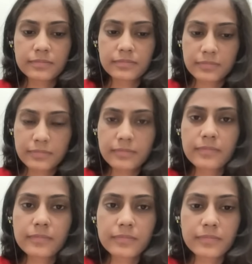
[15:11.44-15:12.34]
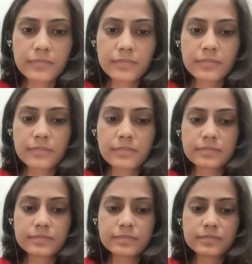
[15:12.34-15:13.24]

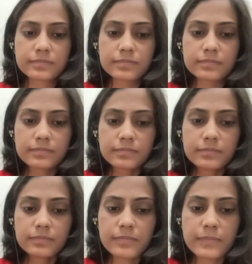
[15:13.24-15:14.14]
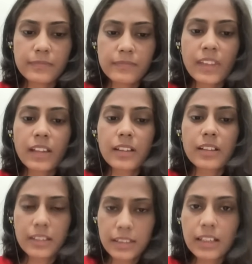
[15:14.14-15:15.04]

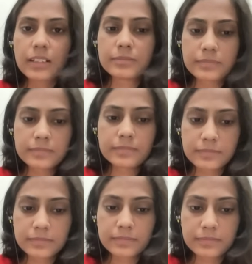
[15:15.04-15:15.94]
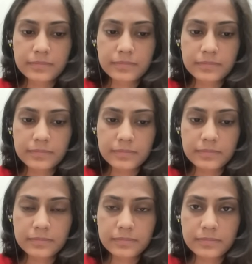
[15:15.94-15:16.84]

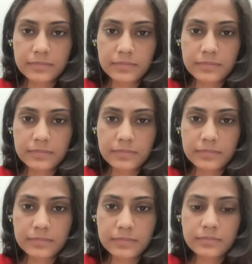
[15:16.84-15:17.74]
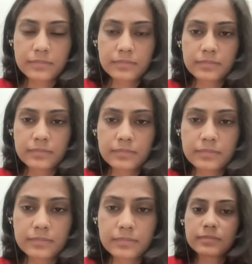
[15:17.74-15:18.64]

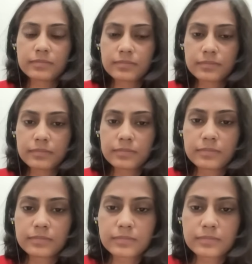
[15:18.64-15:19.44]
(not speaking)